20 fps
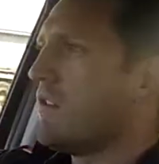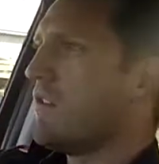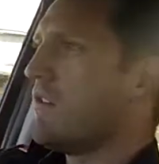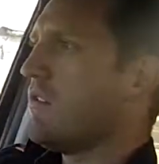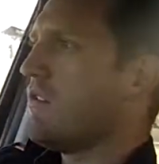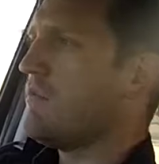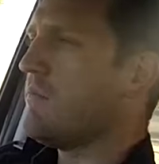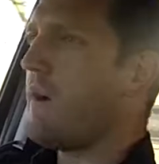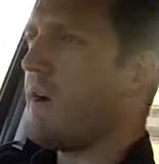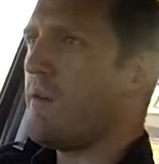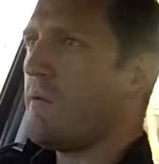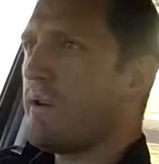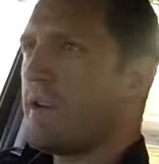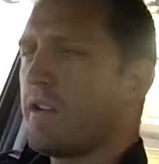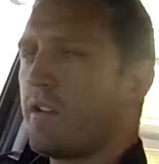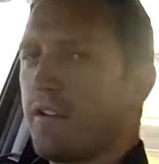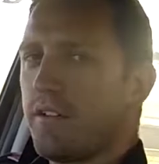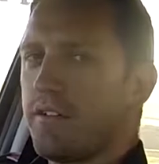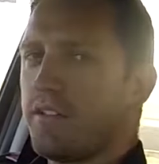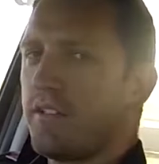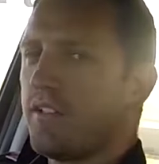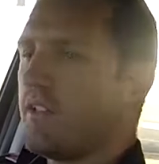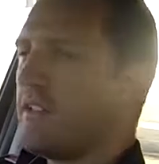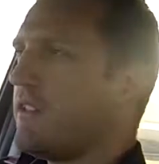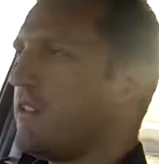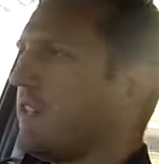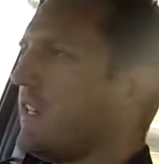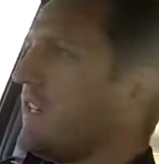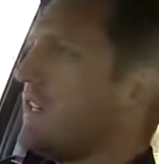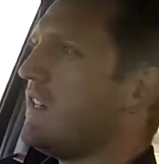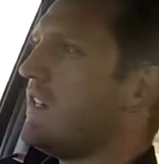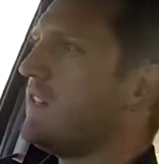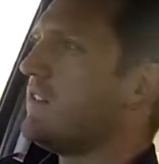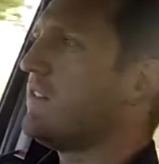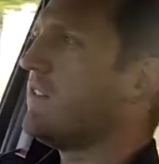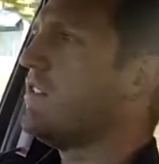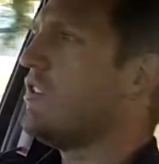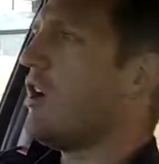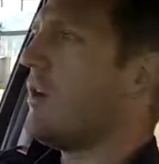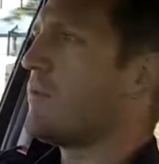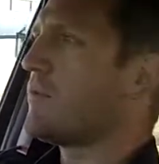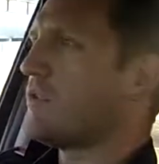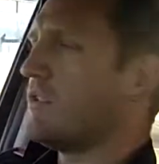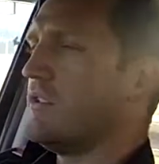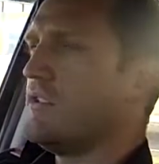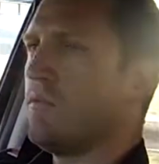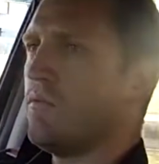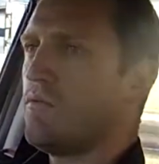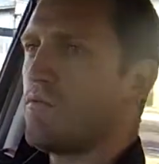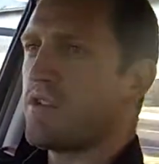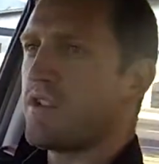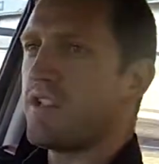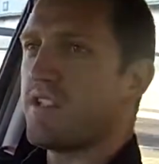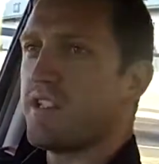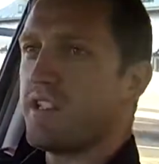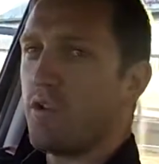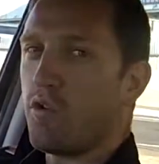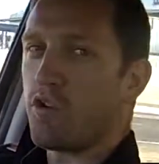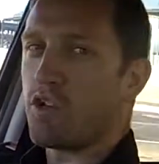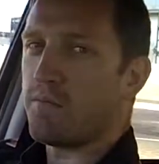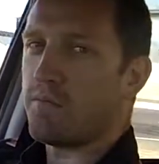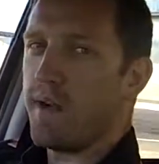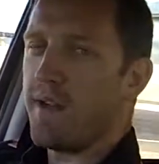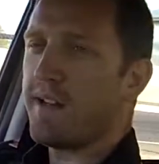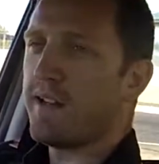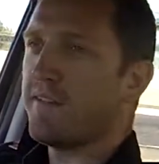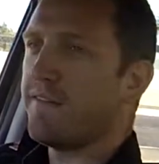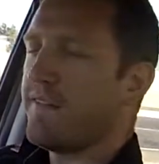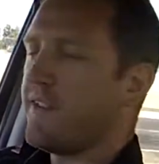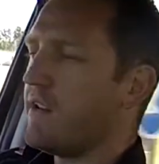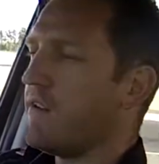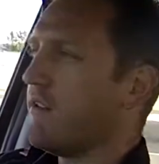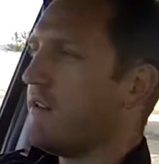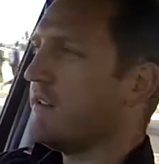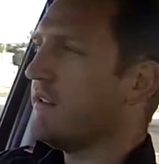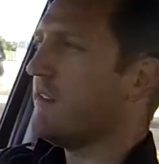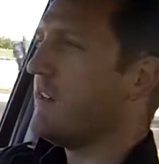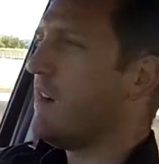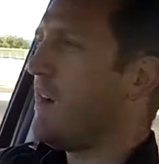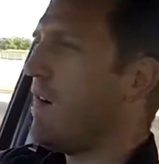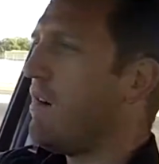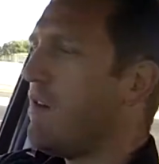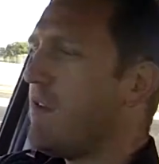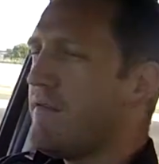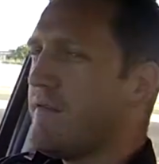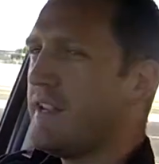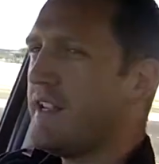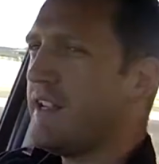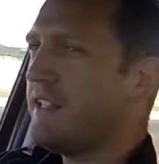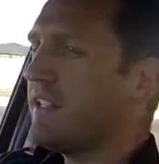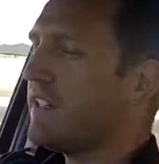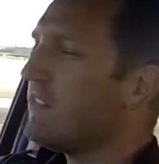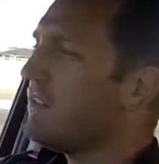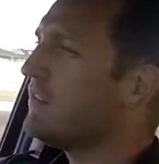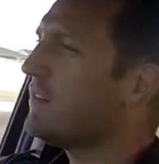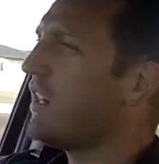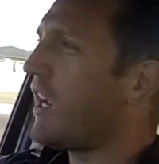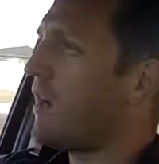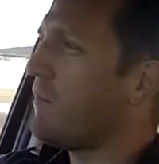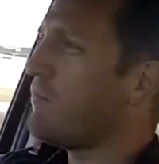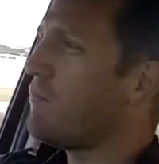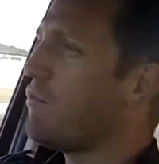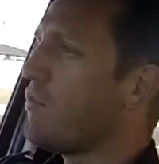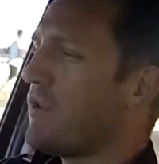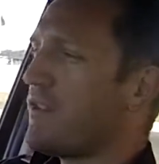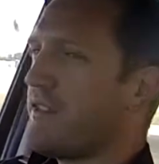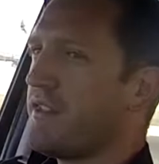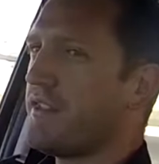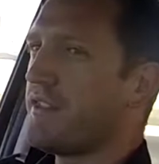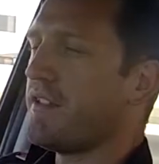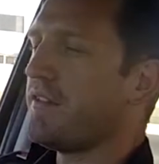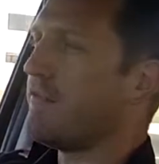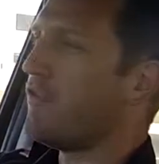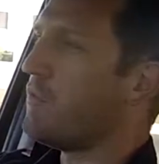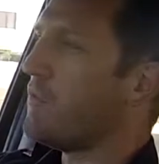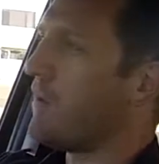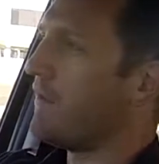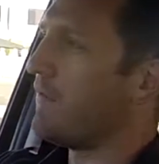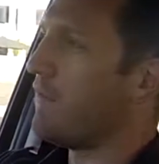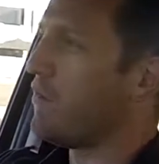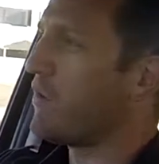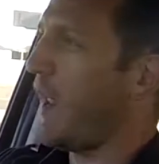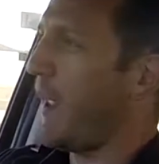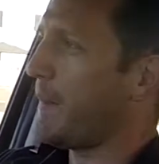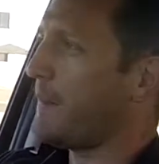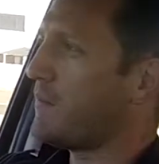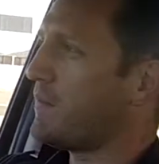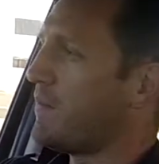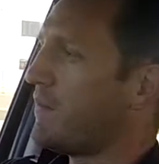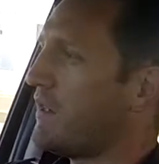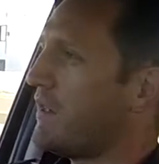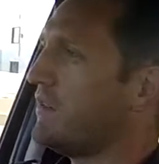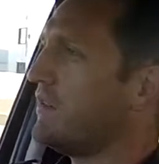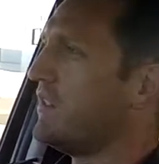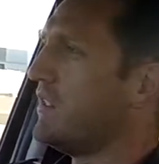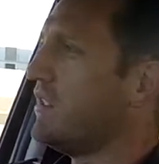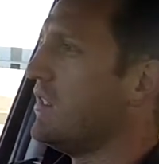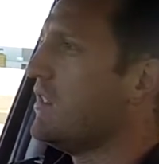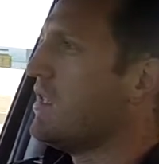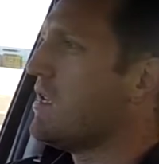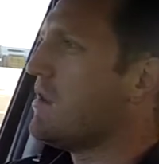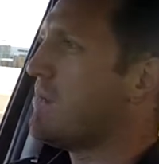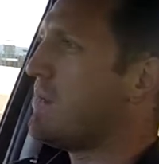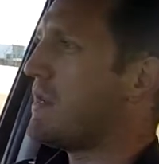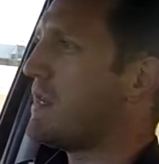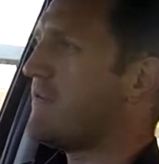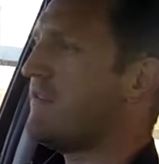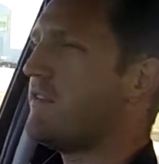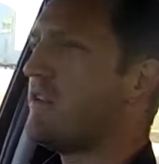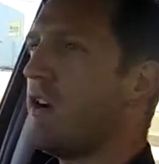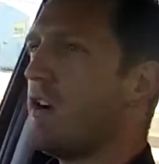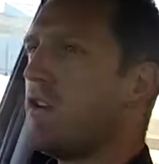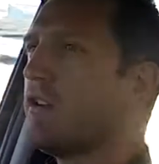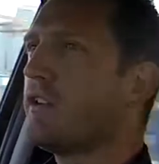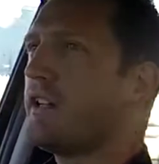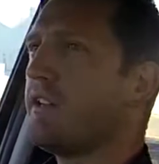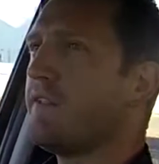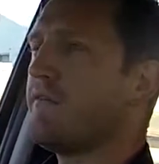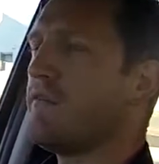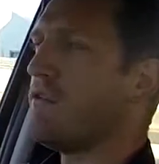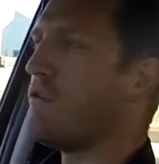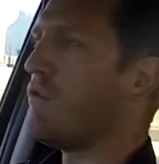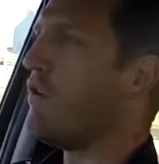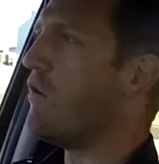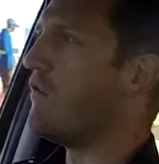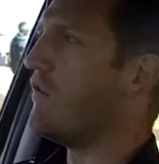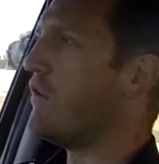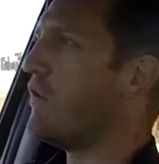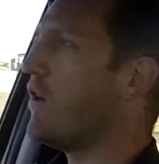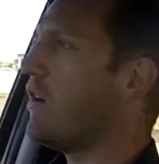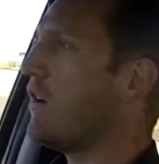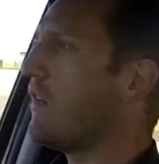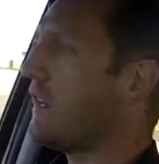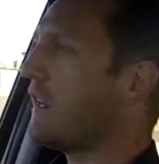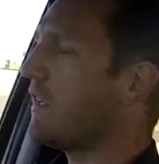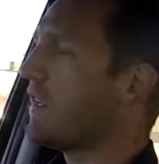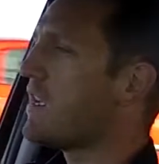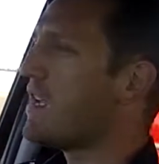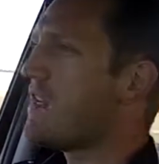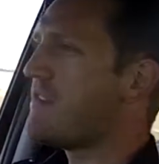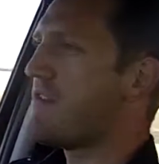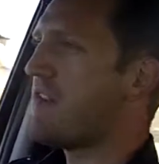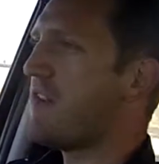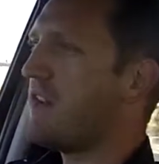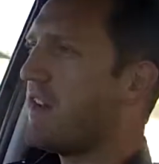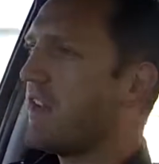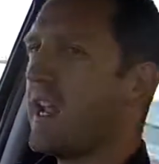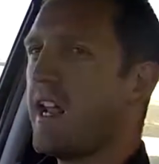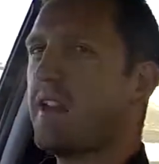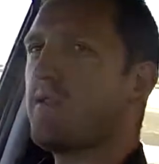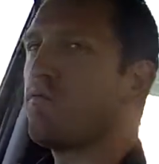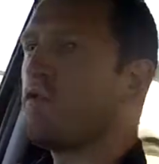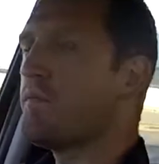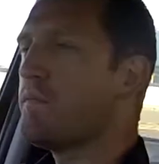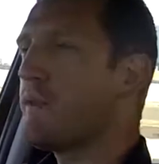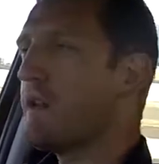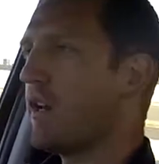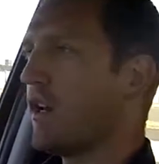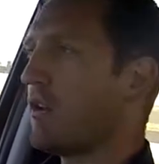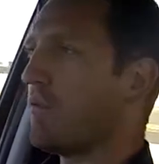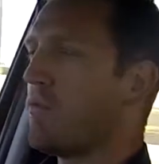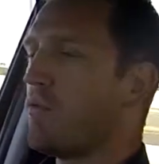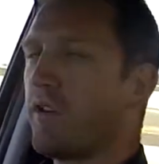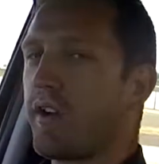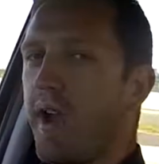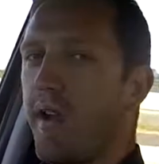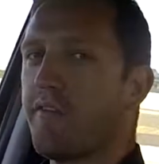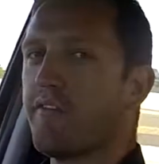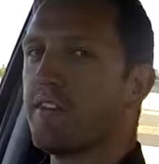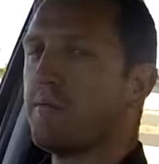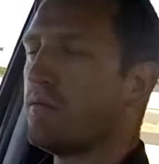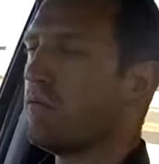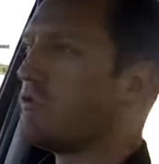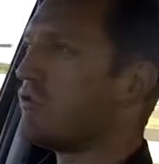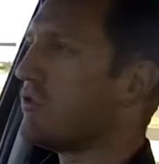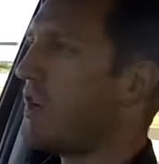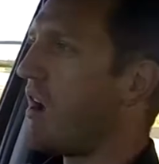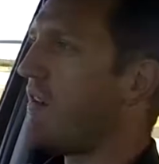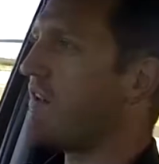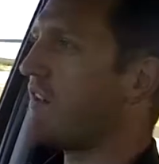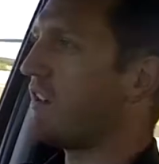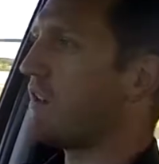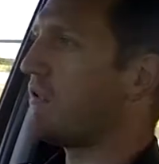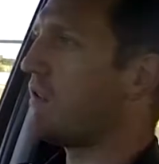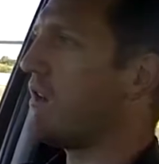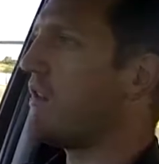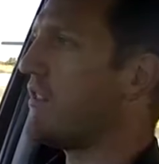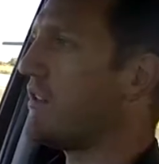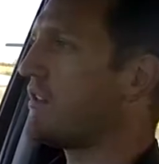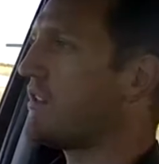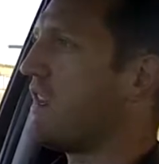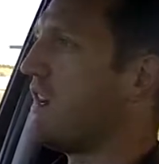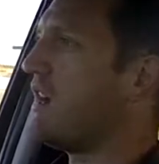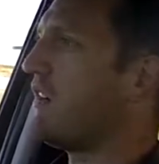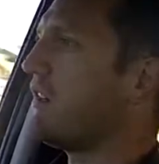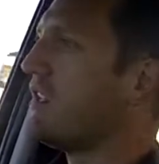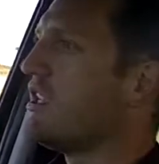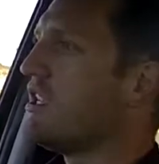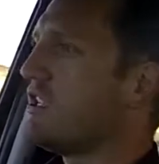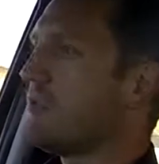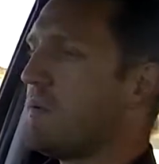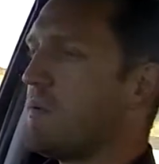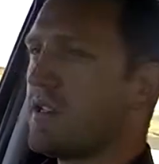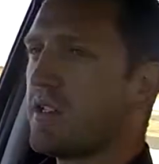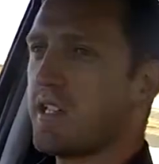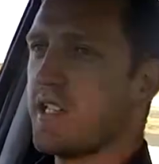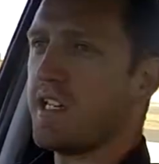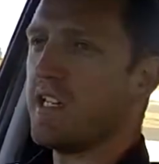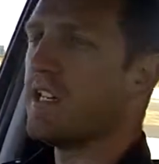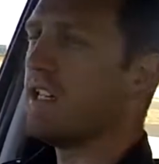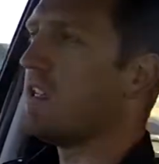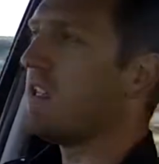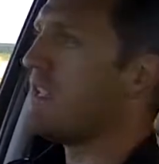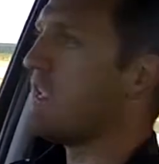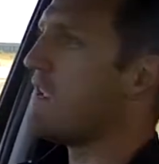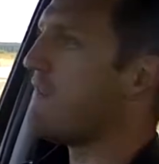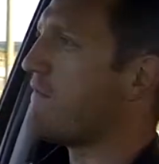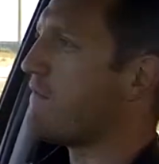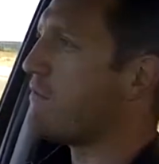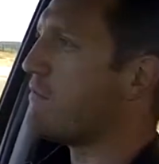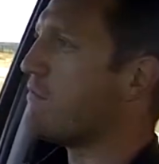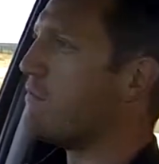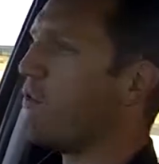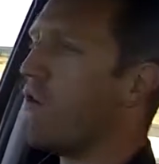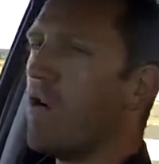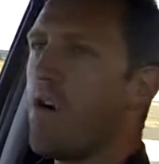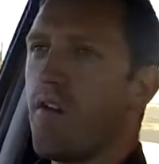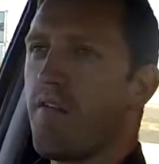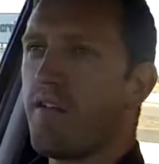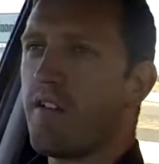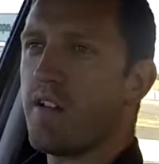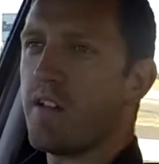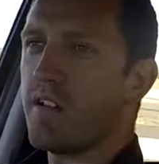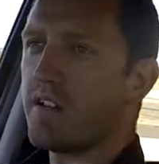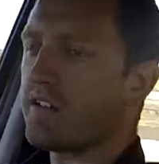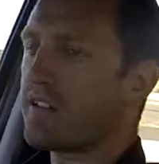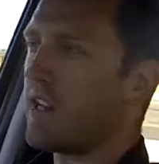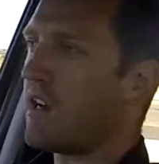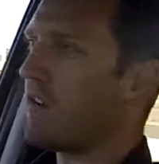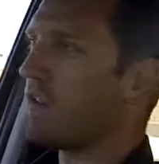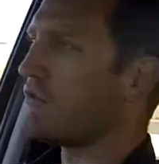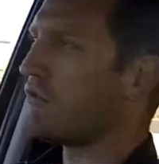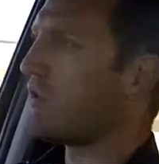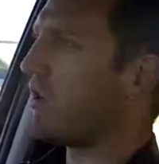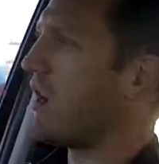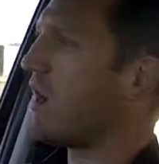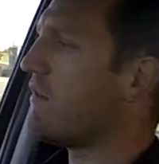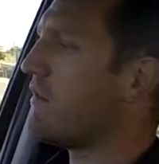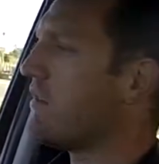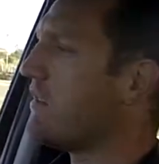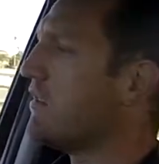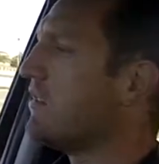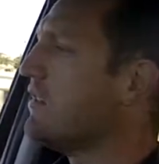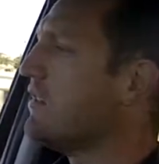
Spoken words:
You might want to consider the EDC option, which is the automatic variant. However, it doesn't come with the 4x4 capability. But if you're not looking for off-roading, then it would be a lot more comfortable driving around the town, especially if you're more of a town driver.